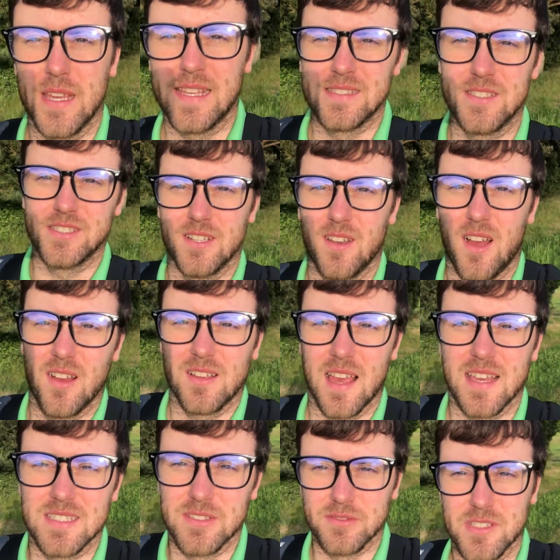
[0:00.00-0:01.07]
interlock
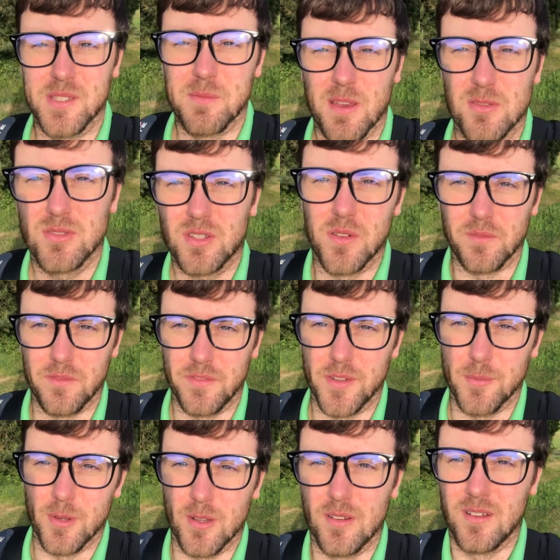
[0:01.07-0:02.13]
as it was the most
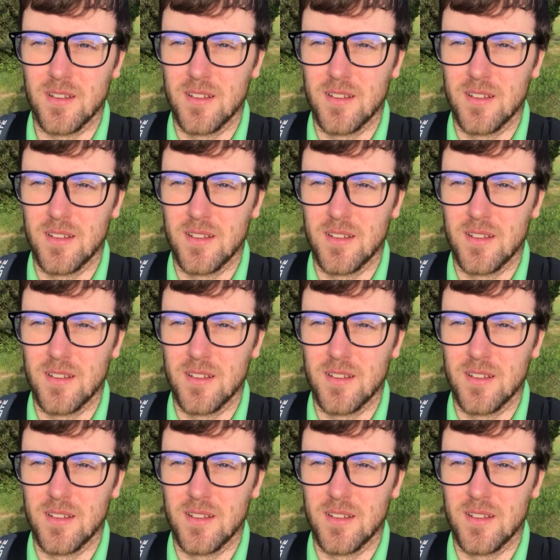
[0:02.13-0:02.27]
comfortable.